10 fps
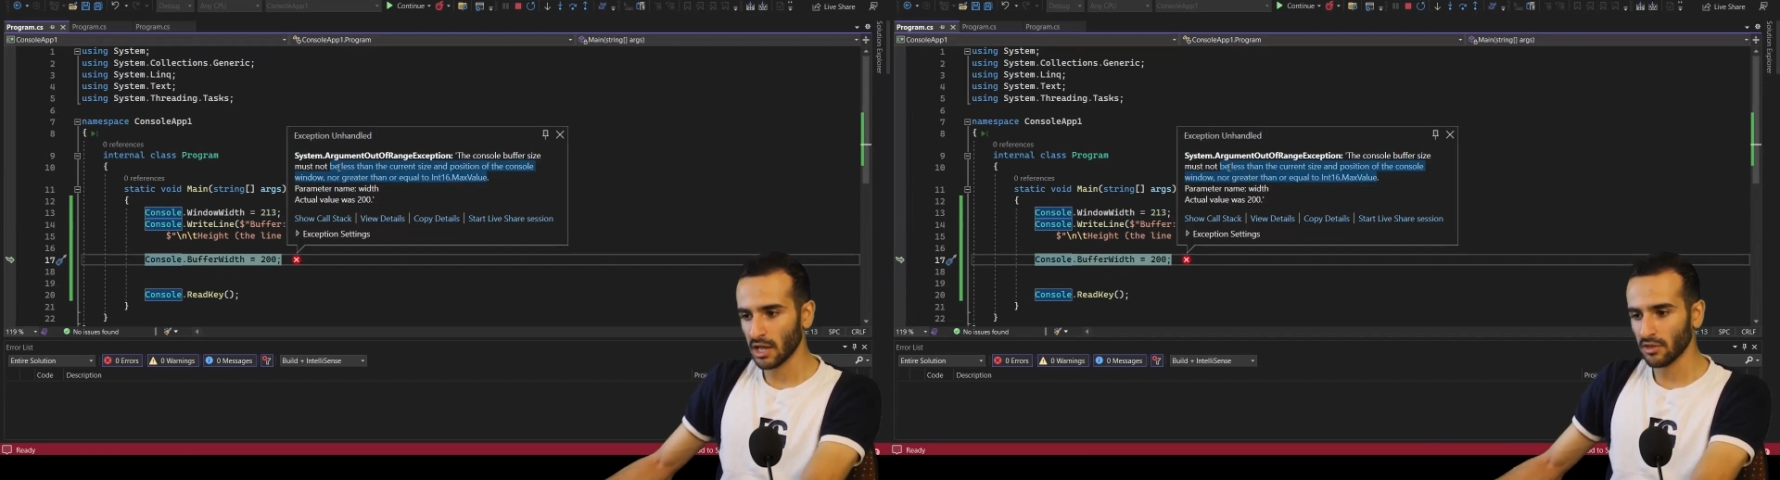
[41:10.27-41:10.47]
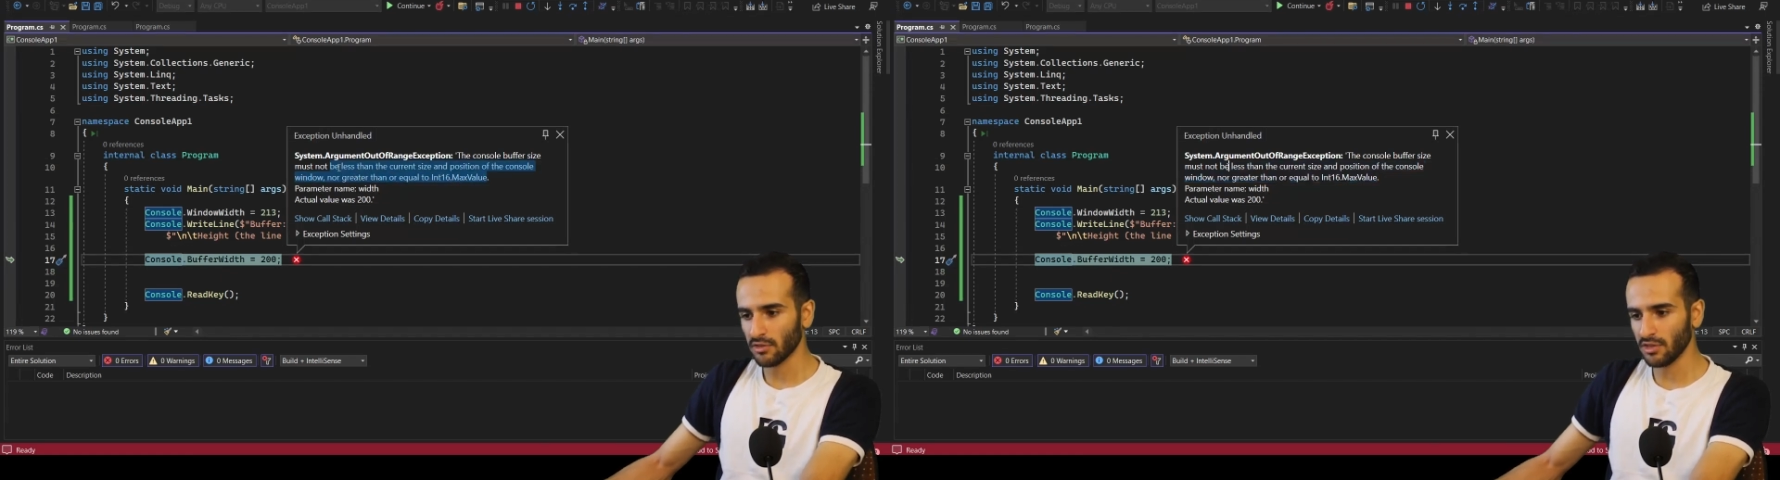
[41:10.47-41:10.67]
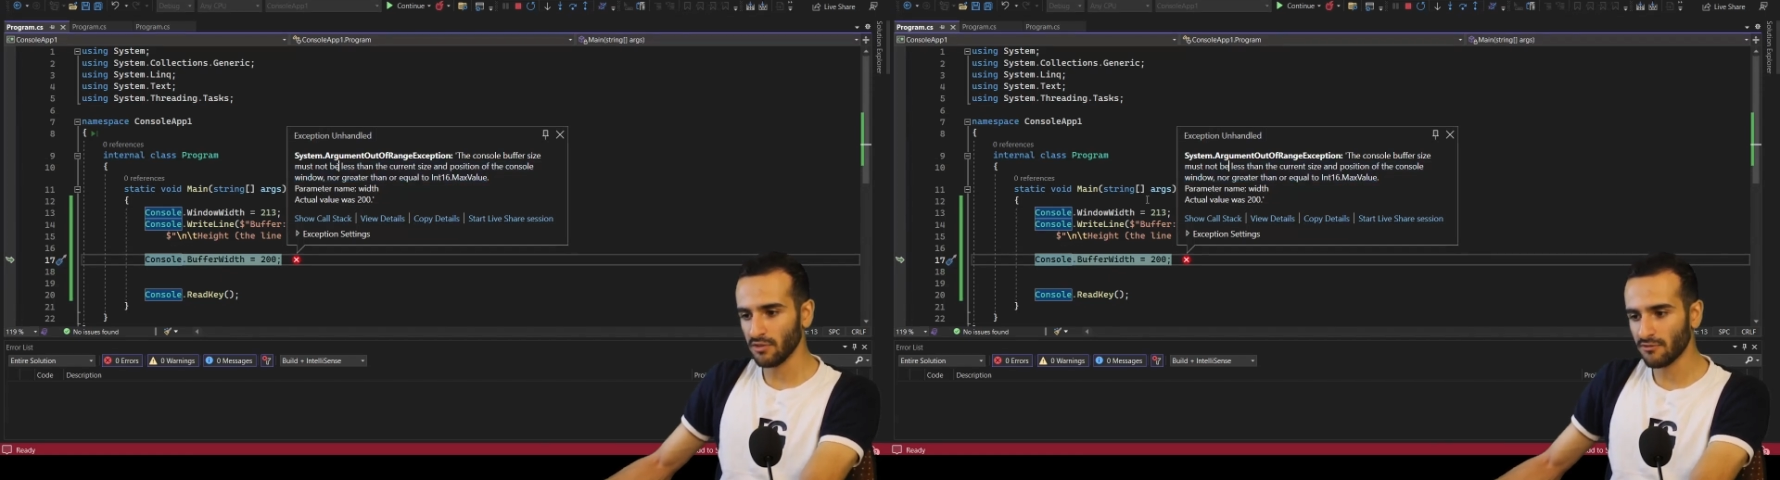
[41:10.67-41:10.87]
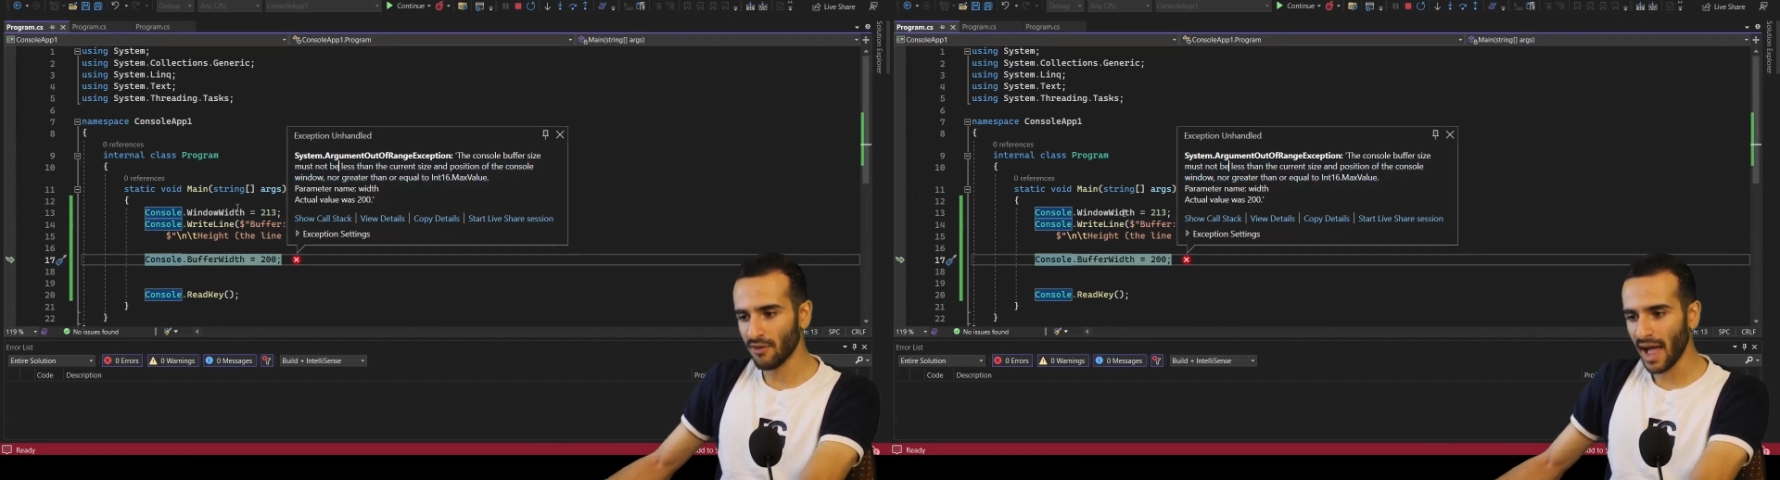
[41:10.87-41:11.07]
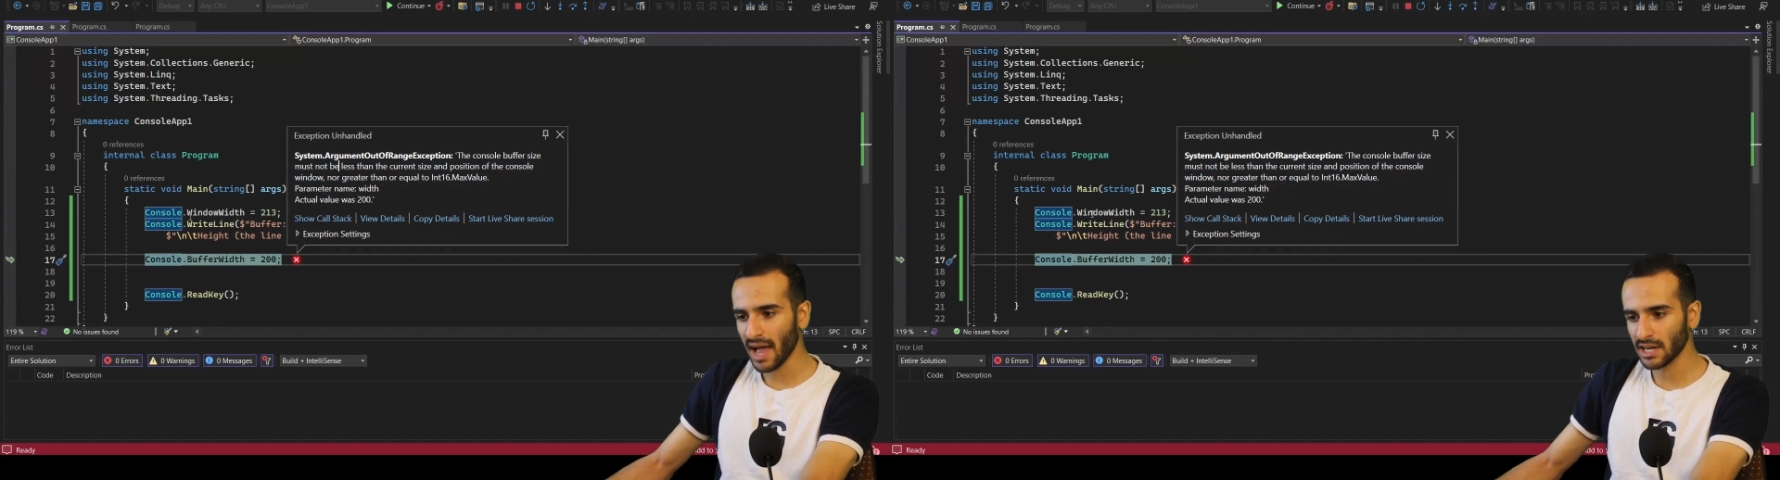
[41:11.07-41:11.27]
the
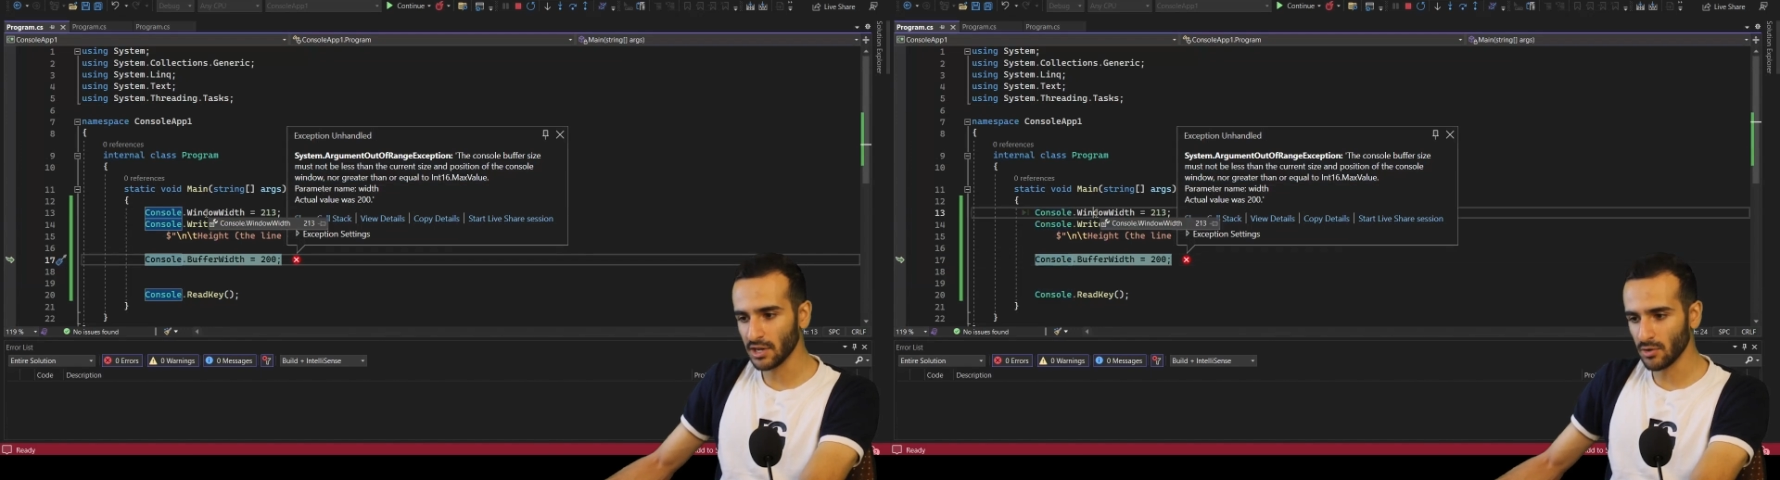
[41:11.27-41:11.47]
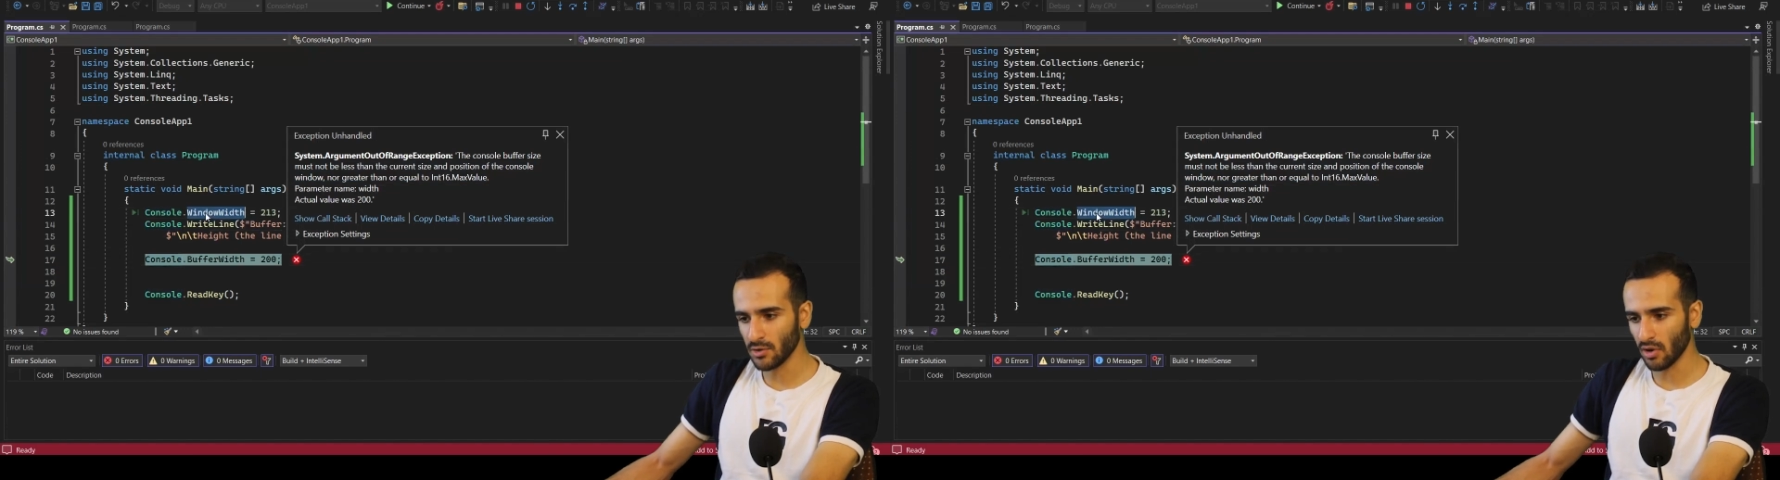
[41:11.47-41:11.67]
value